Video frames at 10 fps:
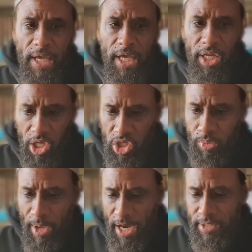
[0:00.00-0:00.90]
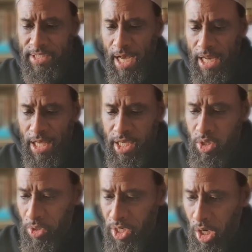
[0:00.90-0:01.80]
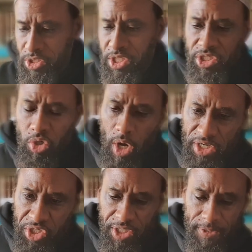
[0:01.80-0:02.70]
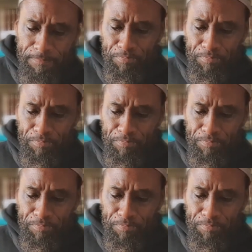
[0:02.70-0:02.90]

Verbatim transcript: in Allah subhanahu wa ta'ala in regards to this question.